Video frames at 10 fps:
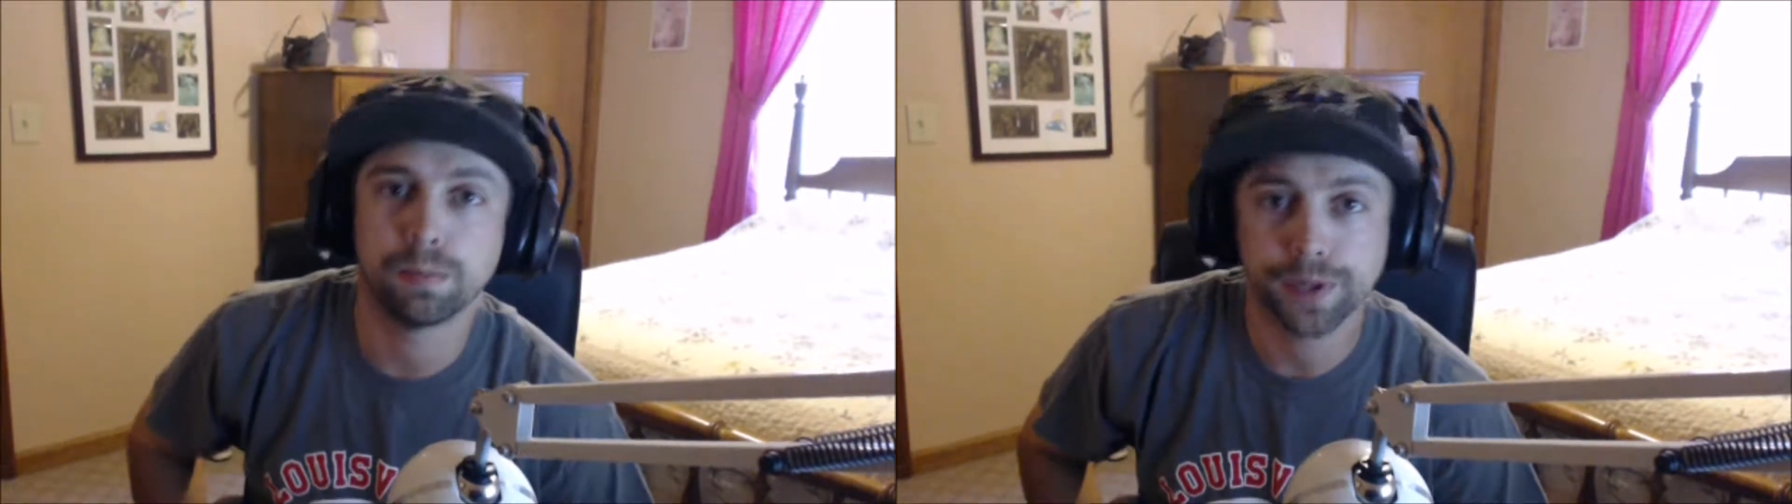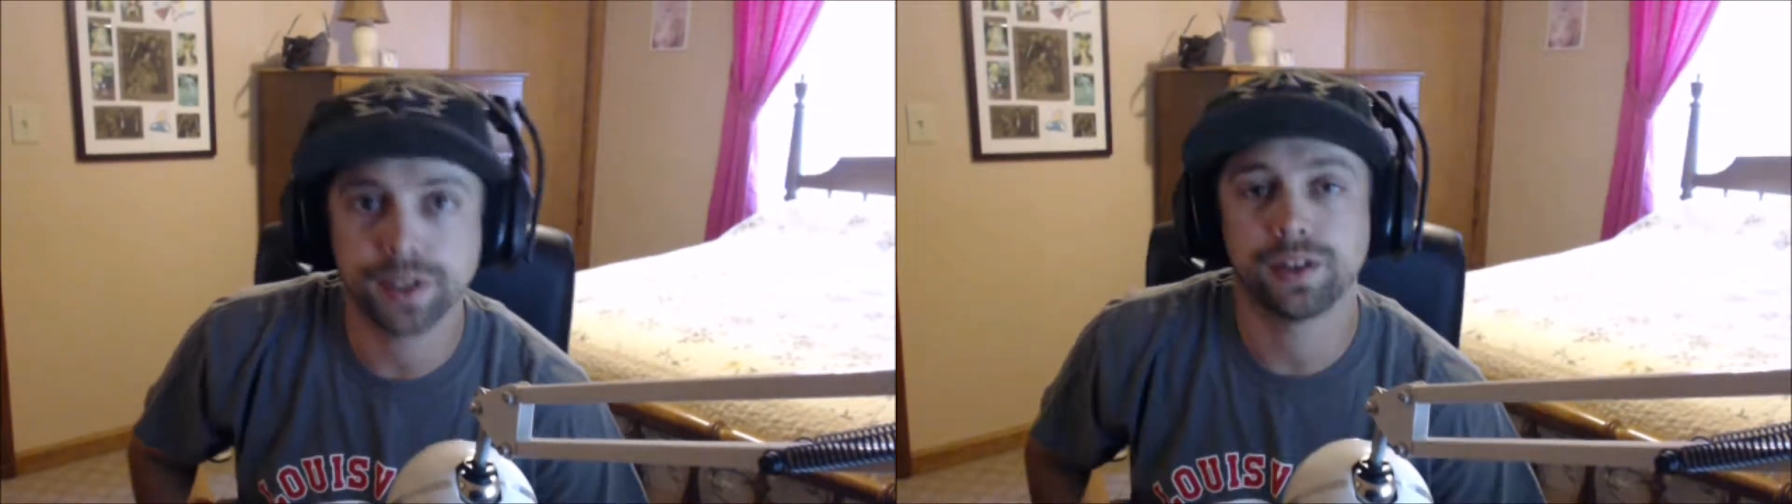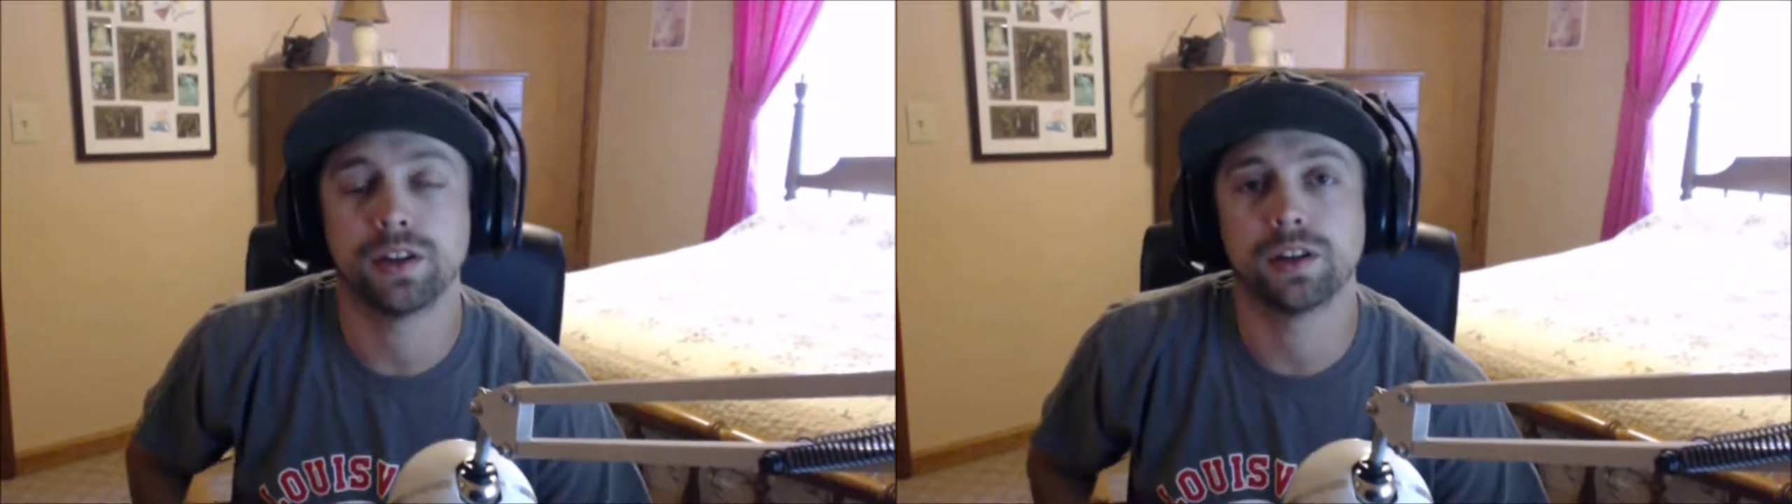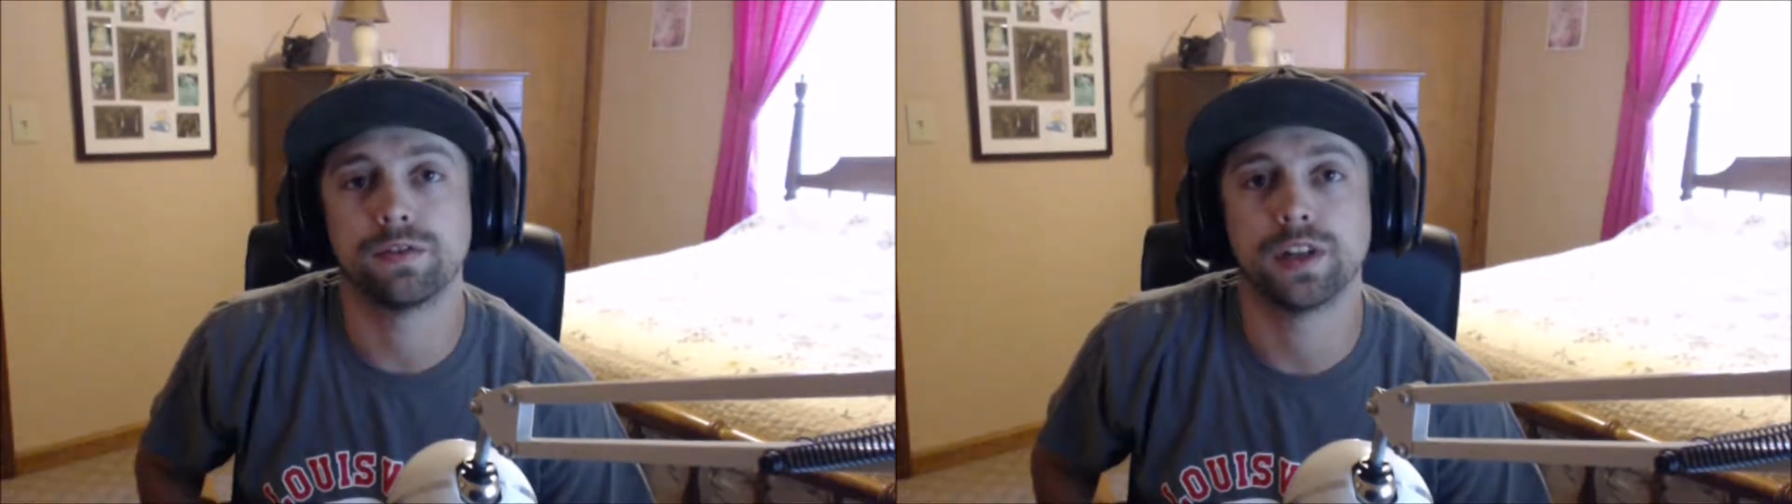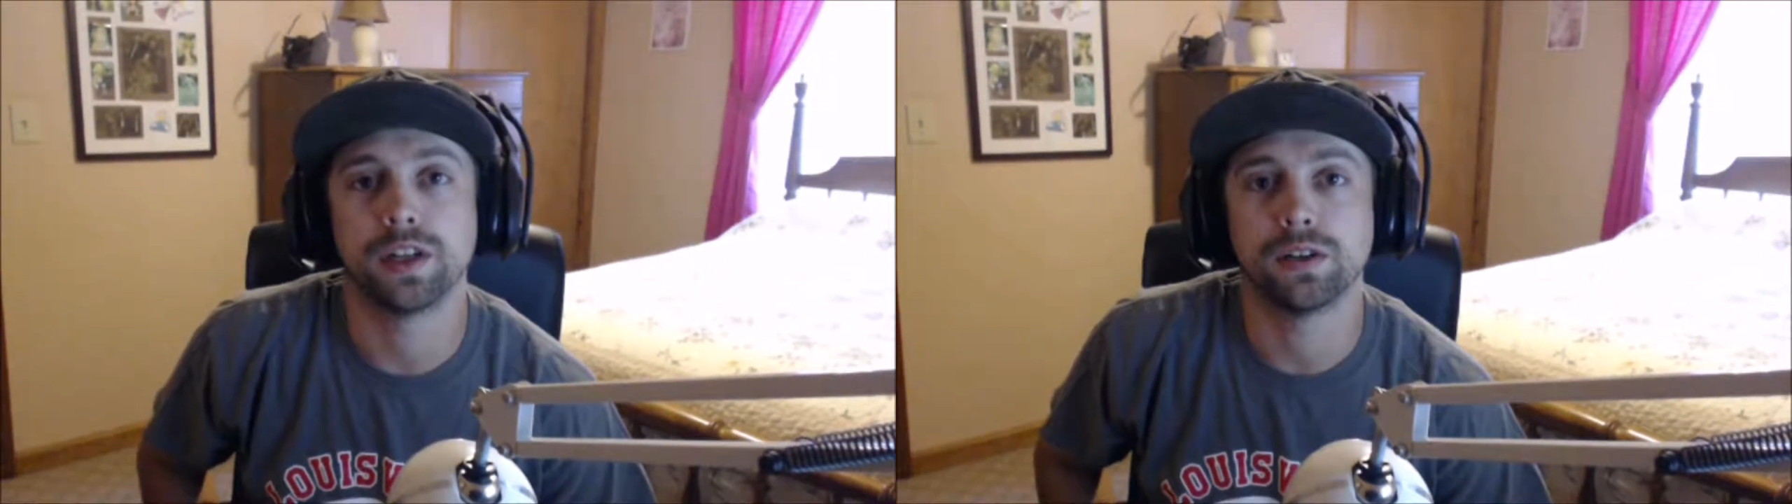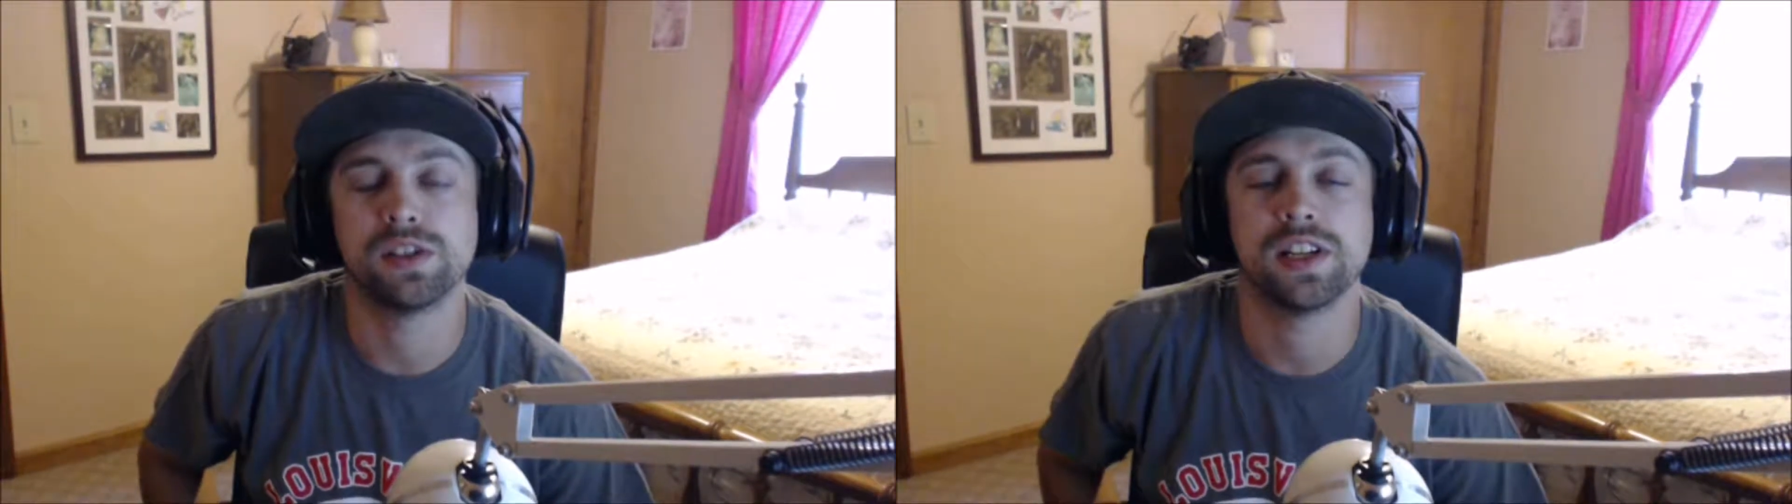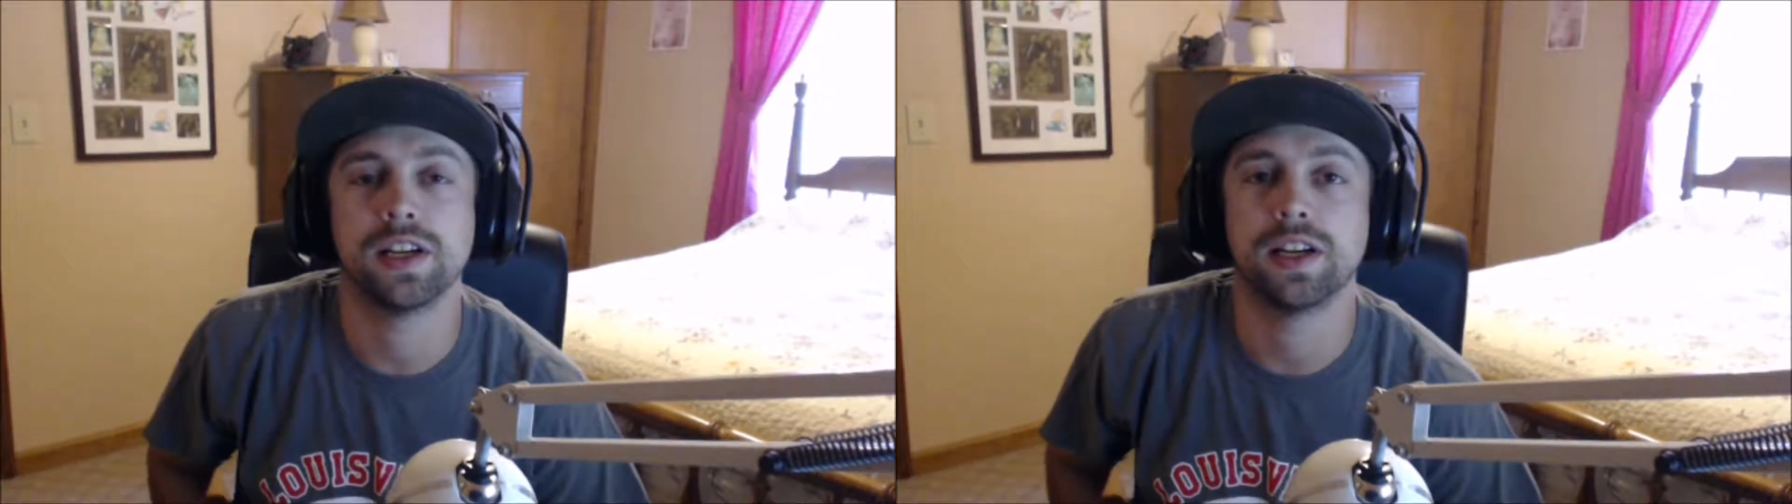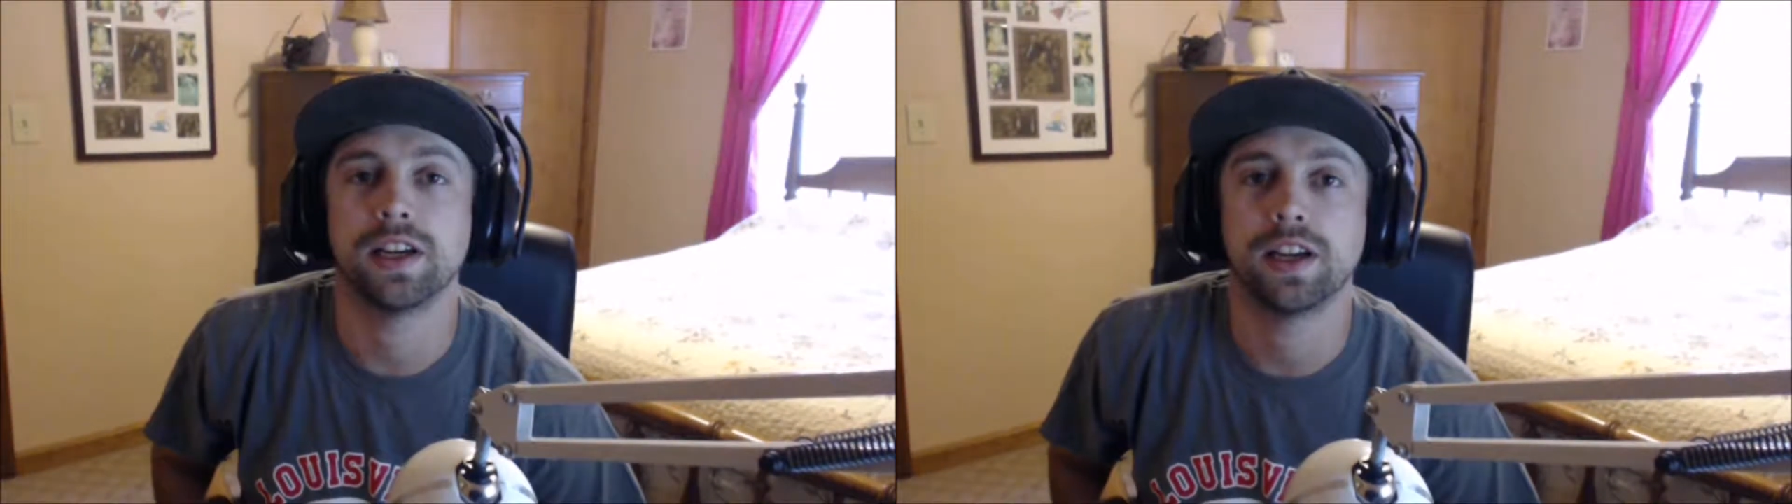bringing another video
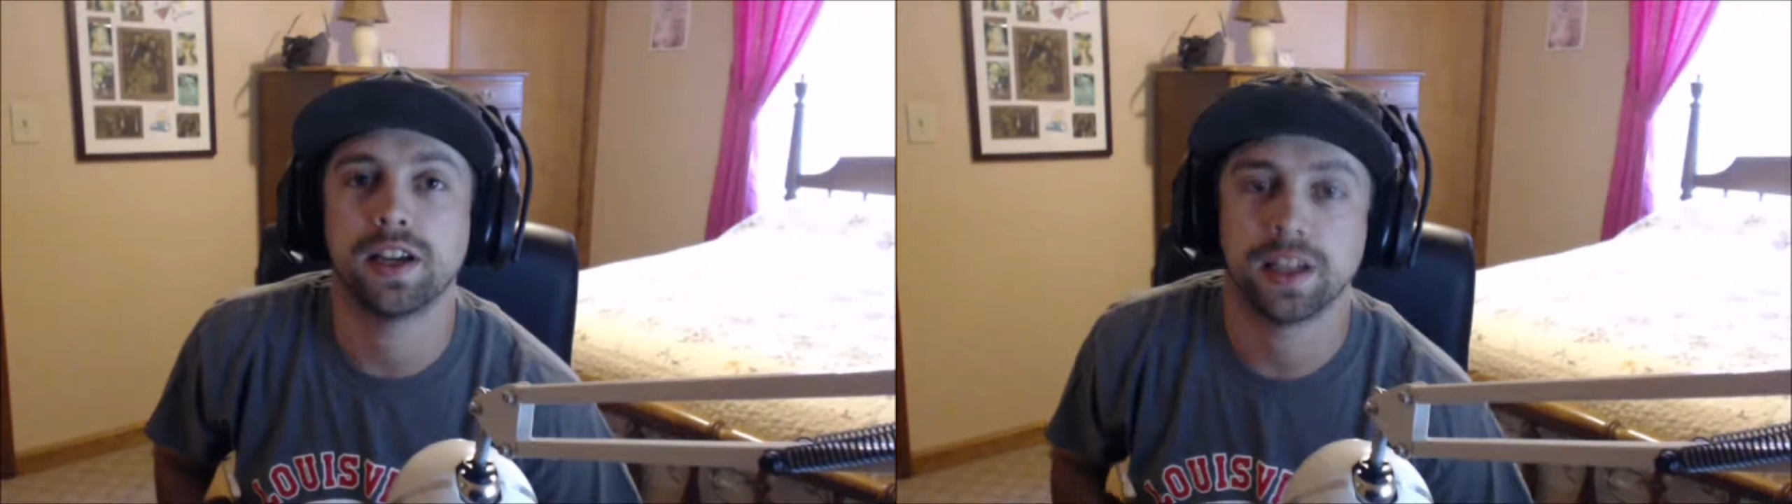today,